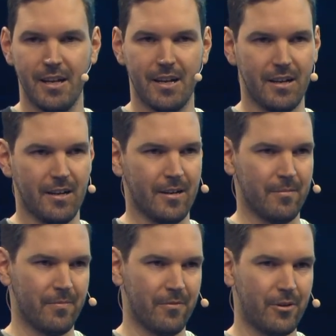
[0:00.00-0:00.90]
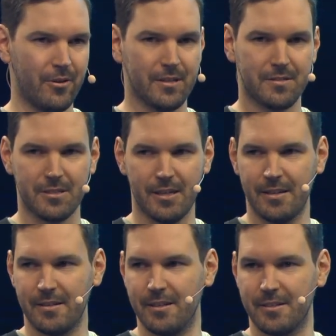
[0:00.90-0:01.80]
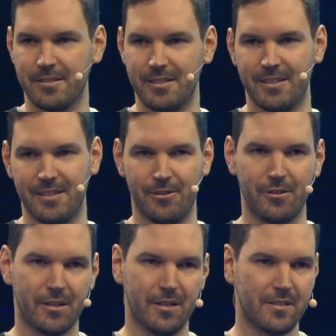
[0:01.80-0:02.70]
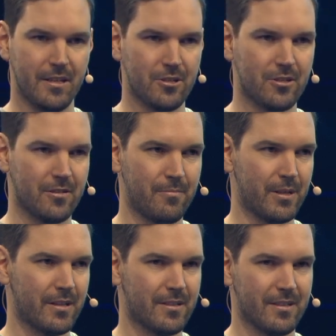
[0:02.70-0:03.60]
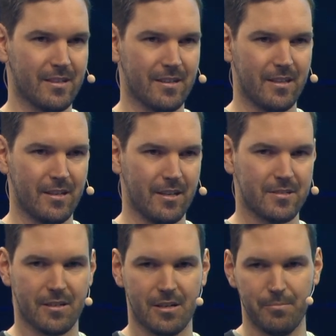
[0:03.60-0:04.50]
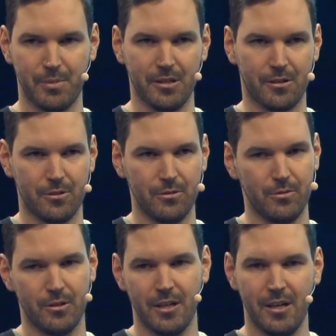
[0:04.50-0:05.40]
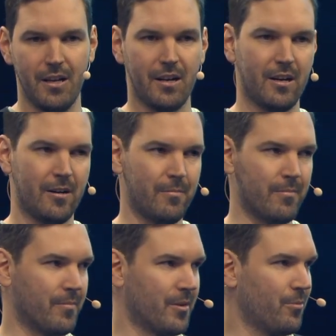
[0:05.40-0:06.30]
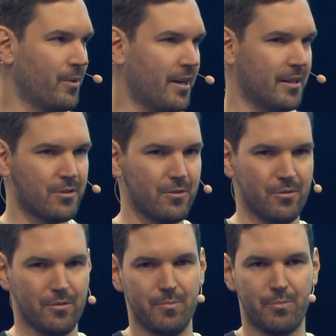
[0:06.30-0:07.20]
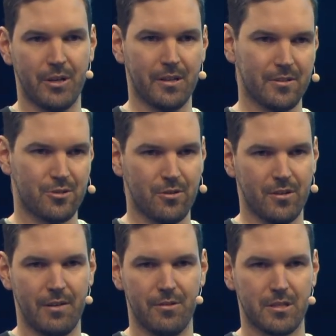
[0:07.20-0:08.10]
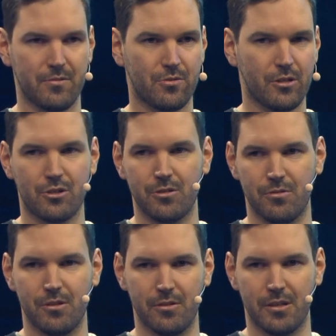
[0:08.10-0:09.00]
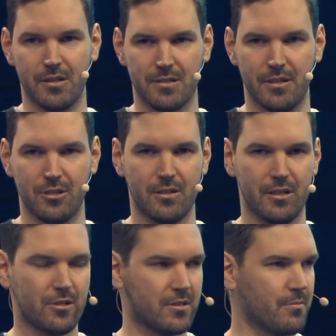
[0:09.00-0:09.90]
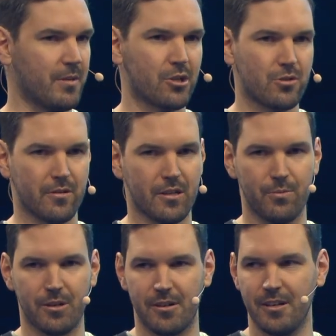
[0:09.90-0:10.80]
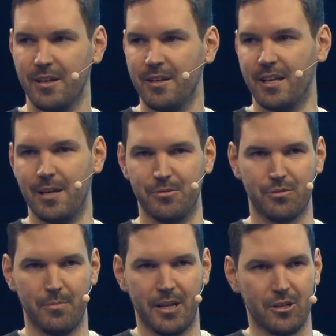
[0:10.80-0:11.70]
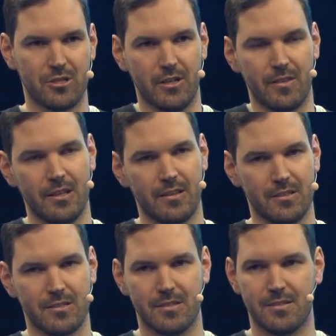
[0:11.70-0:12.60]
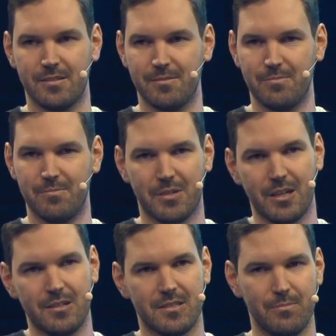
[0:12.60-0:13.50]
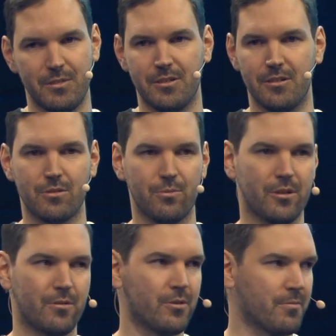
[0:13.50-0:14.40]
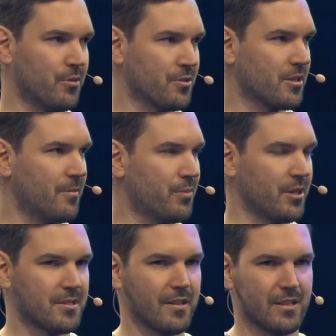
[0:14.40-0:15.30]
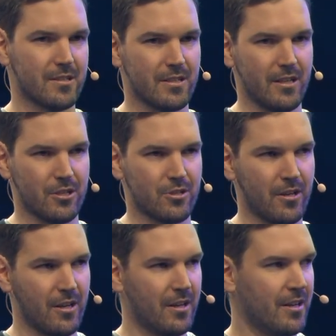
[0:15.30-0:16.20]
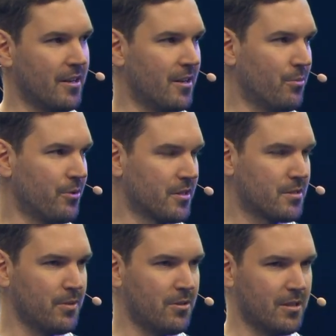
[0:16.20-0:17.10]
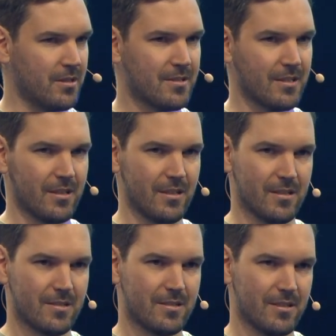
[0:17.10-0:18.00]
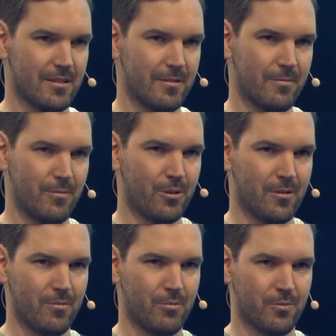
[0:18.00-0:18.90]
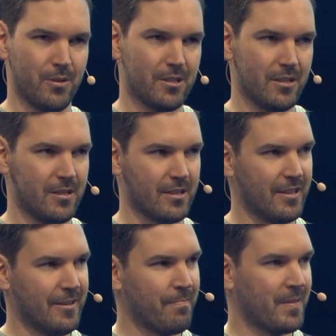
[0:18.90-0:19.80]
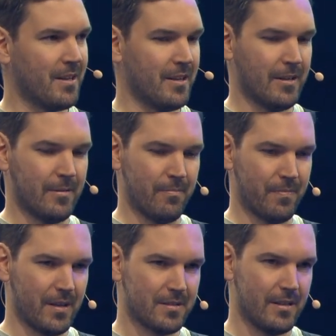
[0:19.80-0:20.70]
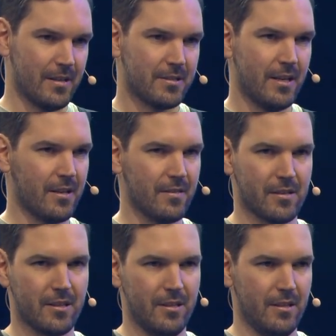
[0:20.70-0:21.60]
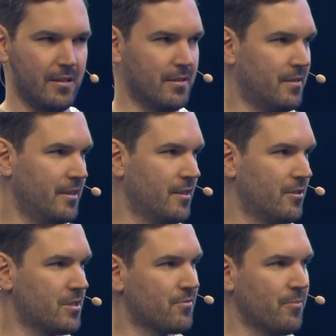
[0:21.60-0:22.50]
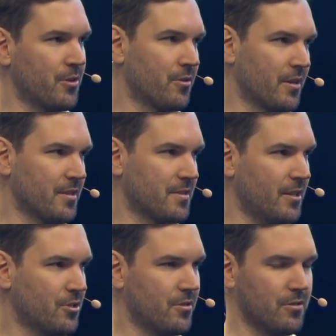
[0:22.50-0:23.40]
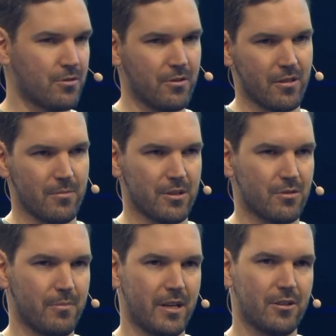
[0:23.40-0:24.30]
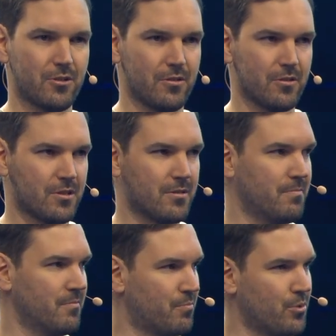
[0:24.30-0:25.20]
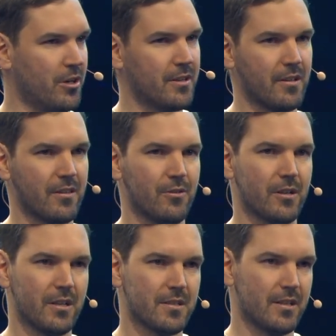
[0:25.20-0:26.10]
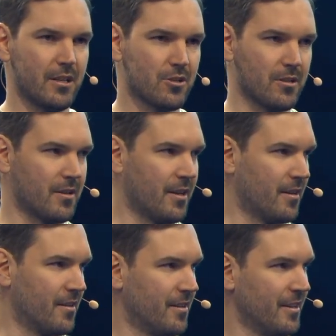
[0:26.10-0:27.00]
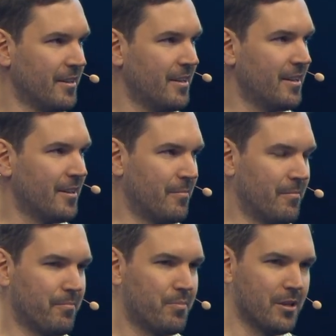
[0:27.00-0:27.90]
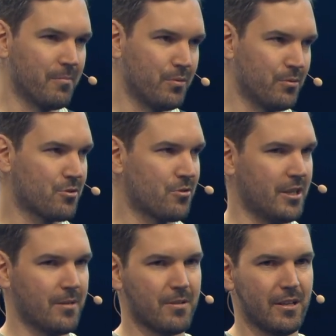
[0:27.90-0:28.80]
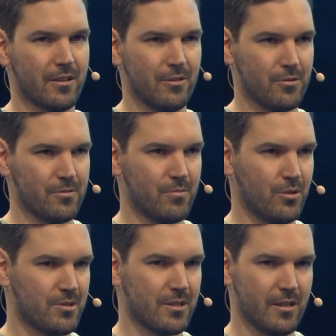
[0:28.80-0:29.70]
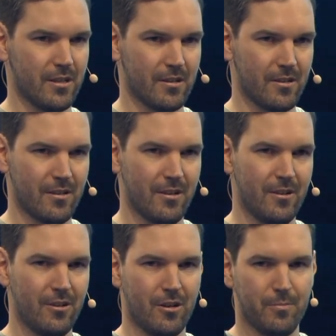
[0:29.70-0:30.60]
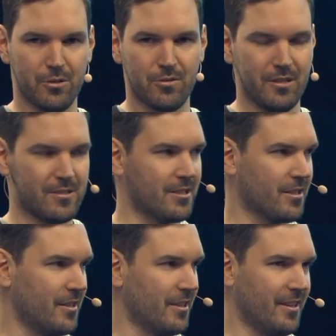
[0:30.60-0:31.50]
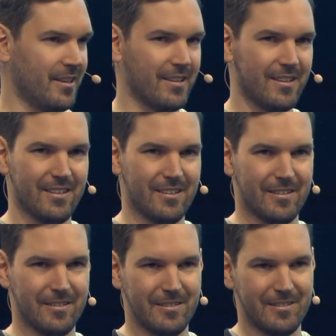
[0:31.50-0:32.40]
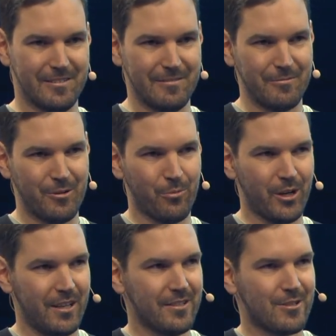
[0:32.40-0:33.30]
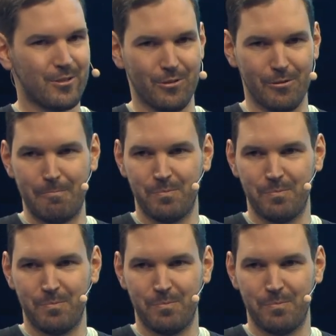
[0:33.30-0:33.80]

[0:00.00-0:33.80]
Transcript: Um, very tight knit uh, organization. But uh, then, as the company grew, um, we had to bring certain levels of structure to the organization, like just to make sure that we're able to manage. So I think this is kind of similar to what, what most companies at that stage uh, would experience is uh, what, what we did um, is like taking the key leaders from the organization, turning them into managers, broadening the organization, and um, being bootstrapped, like using opportunistically uh, uh, ways to